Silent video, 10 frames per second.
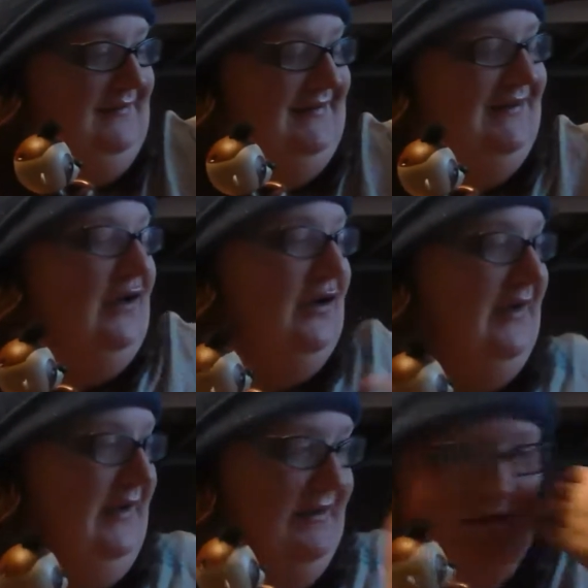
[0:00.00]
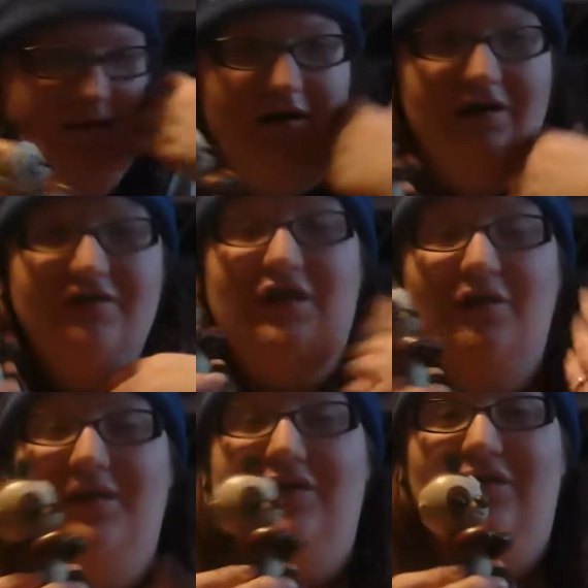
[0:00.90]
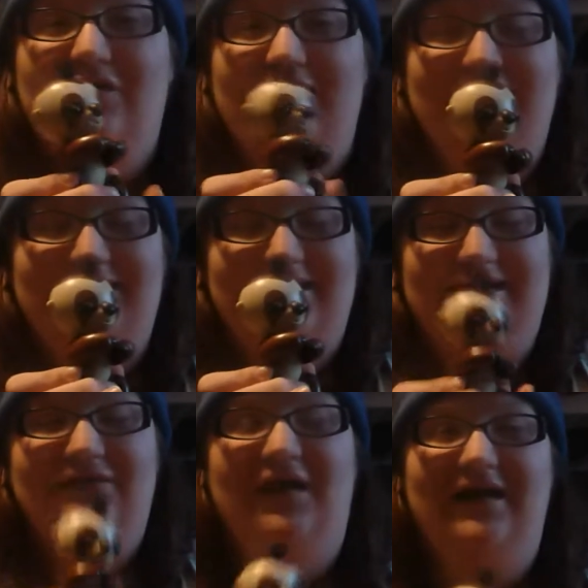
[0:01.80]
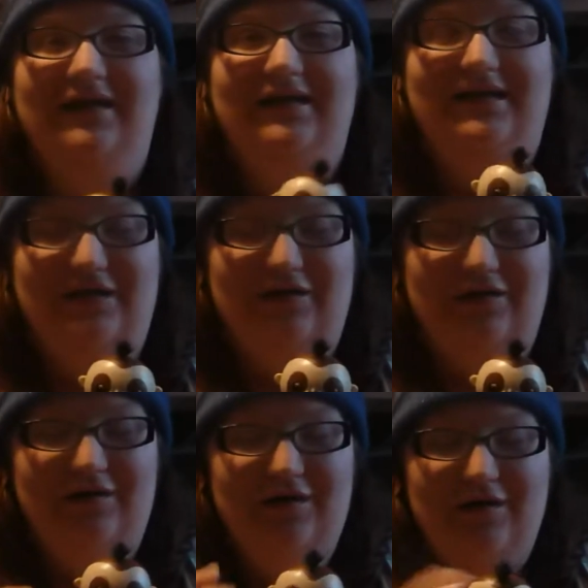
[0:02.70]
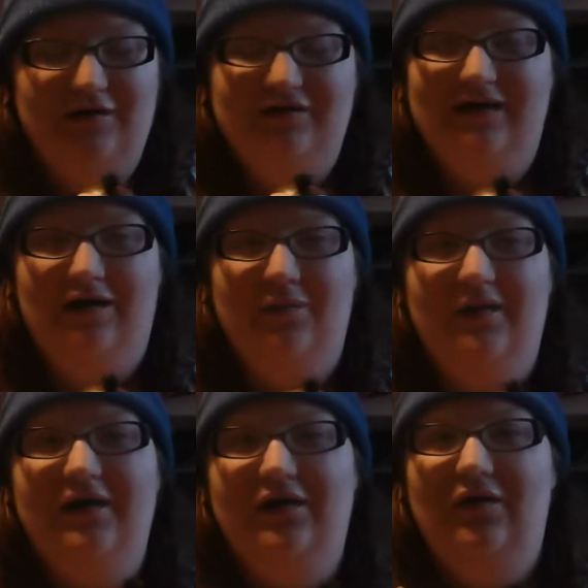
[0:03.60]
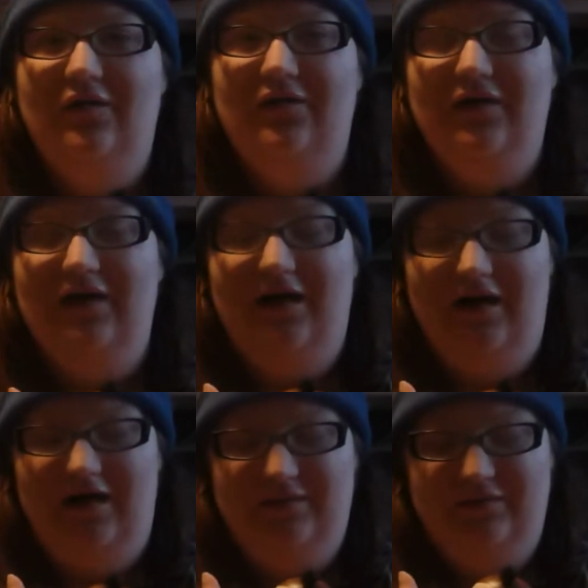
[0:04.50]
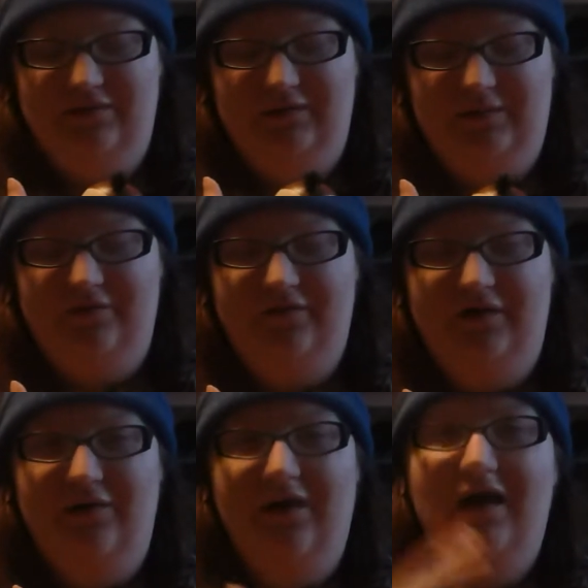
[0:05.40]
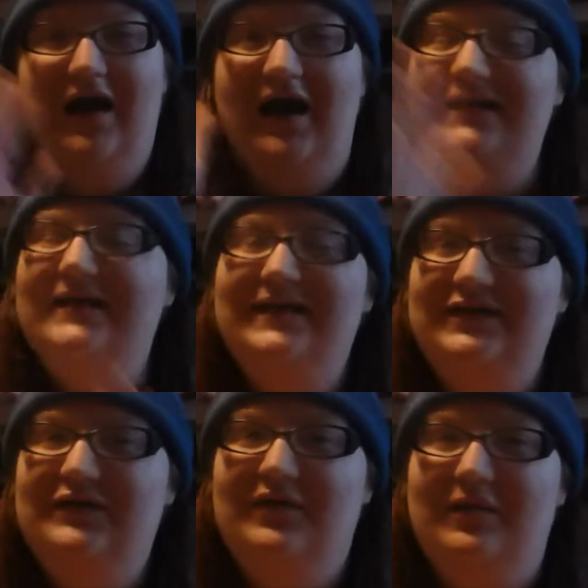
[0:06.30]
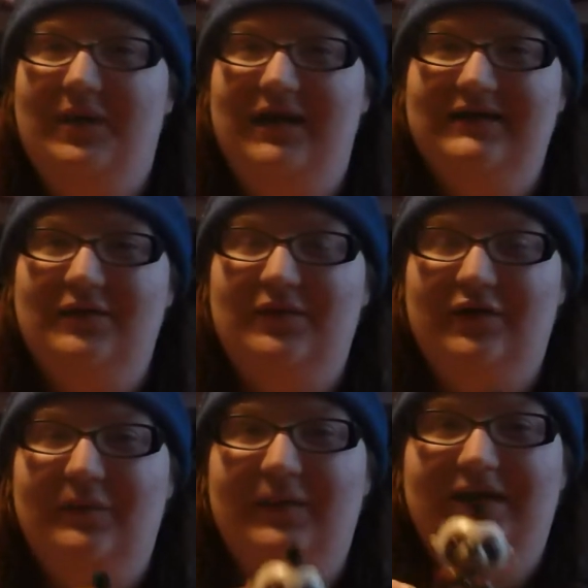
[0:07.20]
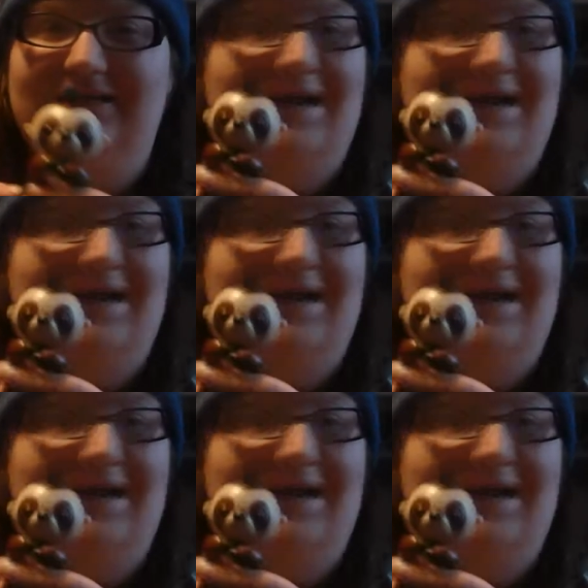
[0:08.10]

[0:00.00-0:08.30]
Sorry. So, my girl Kingsley is finally here. So, we're going to go over, do a little bit of review. I didn't get to do an unboxing with her because